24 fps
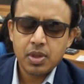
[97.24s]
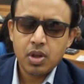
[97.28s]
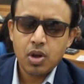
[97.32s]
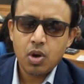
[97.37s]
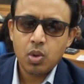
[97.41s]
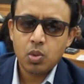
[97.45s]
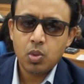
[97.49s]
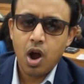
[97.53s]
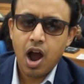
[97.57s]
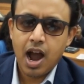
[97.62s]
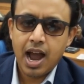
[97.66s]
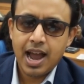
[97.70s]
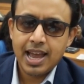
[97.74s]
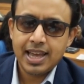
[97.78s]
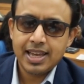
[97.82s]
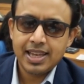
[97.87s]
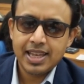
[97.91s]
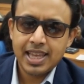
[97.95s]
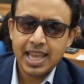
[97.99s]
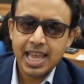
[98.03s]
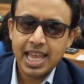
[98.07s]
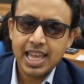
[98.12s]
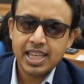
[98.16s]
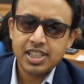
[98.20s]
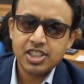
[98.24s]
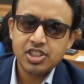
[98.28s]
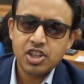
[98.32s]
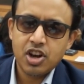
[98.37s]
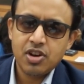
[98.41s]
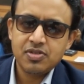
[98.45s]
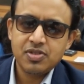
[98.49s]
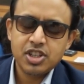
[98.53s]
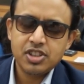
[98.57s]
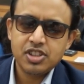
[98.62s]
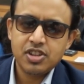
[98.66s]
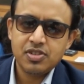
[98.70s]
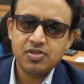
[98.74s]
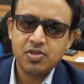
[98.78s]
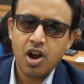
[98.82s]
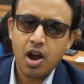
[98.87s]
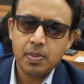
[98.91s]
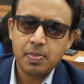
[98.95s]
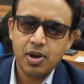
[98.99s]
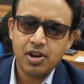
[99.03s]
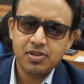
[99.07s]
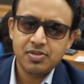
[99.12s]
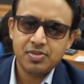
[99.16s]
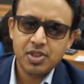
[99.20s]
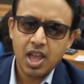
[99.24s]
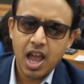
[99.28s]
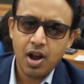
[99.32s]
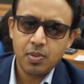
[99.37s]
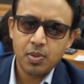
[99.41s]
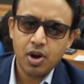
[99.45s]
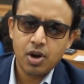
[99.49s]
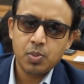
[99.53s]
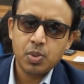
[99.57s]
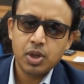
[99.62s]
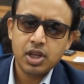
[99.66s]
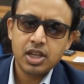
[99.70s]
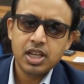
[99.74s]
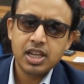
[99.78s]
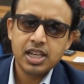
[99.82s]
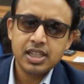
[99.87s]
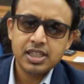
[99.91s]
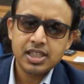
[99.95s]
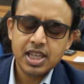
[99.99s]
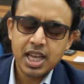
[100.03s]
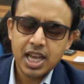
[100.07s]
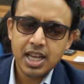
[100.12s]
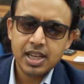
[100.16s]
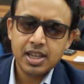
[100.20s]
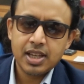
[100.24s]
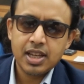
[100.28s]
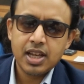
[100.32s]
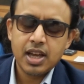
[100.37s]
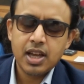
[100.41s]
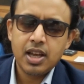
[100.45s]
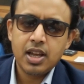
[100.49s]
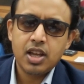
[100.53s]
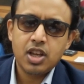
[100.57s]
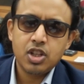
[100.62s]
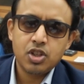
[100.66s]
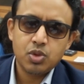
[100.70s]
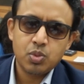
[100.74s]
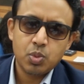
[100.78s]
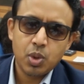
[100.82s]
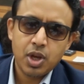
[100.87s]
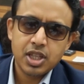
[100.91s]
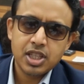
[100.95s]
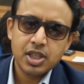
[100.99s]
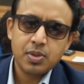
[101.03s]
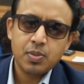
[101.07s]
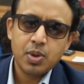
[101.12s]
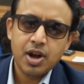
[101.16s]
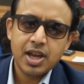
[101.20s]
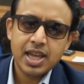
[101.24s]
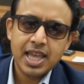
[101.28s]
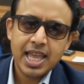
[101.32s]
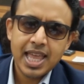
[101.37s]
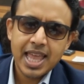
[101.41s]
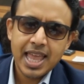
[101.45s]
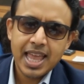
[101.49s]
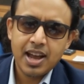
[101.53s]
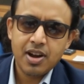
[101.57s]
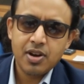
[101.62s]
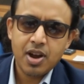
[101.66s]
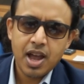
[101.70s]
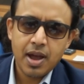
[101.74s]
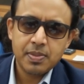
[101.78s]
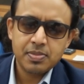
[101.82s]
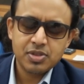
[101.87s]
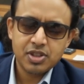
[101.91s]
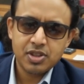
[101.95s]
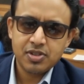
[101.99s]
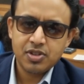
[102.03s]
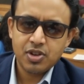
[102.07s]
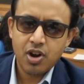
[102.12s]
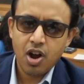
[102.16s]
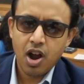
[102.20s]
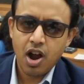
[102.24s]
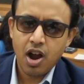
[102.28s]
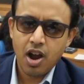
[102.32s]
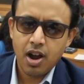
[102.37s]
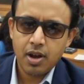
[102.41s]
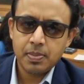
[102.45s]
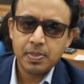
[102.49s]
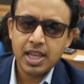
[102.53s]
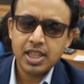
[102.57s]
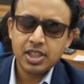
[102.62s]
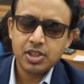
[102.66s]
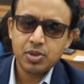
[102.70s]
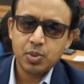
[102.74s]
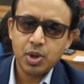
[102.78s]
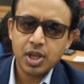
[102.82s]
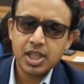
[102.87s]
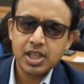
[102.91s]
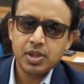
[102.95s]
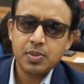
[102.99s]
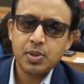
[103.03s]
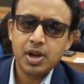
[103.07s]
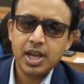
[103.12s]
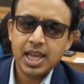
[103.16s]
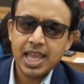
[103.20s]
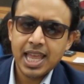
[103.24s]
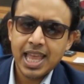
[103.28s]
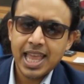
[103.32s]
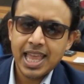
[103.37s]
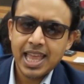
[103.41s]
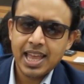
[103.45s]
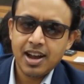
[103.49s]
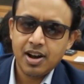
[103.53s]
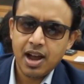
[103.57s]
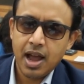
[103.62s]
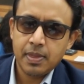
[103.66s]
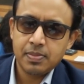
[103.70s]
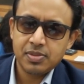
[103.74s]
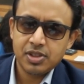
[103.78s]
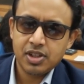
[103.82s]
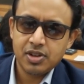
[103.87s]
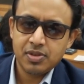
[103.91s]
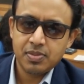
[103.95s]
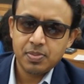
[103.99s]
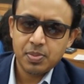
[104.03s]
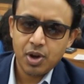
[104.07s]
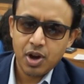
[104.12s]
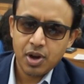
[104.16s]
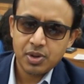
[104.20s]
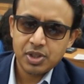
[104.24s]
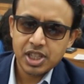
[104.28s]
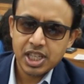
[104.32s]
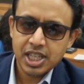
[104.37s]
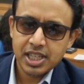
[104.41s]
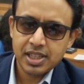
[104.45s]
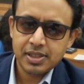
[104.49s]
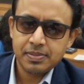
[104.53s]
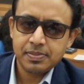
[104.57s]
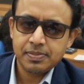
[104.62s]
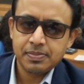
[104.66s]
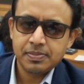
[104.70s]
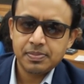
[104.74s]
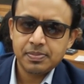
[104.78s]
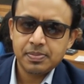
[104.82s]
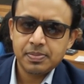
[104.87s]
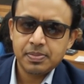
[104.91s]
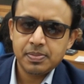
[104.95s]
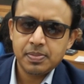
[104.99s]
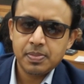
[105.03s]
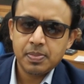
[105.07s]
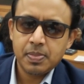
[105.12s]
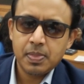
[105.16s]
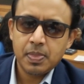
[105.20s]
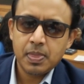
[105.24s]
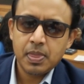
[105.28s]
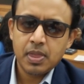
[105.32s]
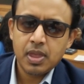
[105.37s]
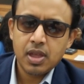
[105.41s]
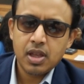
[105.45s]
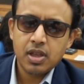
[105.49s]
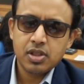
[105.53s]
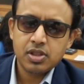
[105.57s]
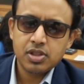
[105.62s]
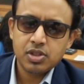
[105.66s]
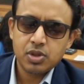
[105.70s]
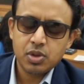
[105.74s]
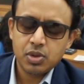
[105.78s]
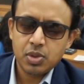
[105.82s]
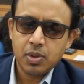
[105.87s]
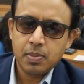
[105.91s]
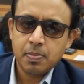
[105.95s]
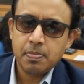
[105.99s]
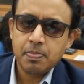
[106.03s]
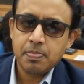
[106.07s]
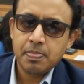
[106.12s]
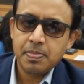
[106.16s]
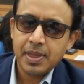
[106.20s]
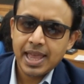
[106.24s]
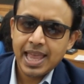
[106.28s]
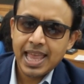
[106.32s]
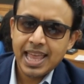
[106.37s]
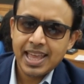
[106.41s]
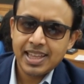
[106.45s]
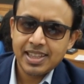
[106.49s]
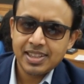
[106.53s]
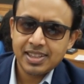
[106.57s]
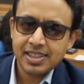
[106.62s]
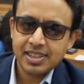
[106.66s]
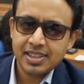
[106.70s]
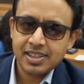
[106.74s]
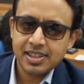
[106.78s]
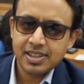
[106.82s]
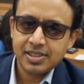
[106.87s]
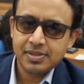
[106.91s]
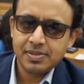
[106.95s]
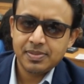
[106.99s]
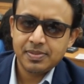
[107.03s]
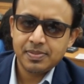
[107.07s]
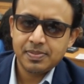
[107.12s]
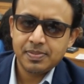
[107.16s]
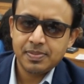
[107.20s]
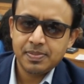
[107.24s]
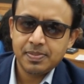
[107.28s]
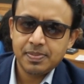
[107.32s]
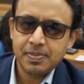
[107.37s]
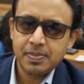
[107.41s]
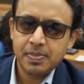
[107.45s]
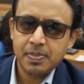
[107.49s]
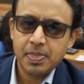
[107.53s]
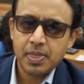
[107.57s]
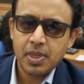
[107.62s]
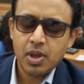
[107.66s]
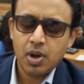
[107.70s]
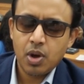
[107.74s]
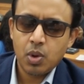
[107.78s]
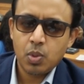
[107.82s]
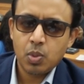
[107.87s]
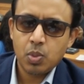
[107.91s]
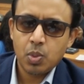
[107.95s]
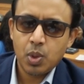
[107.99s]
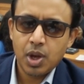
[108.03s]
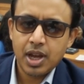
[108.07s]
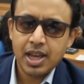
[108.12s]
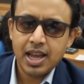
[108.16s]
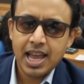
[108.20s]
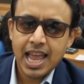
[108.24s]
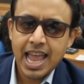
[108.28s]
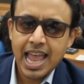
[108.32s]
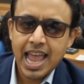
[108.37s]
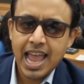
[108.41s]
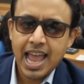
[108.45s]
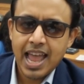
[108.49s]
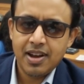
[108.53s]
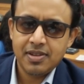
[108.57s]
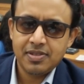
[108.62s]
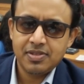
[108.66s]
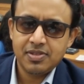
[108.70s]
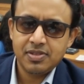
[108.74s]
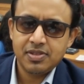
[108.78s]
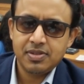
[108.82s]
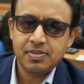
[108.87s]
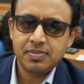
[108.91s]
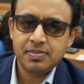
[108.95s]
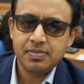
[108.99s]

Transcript: while A servings of almond flour will contain 21 A grams of carb and 21 A grams of protein. So the blend will have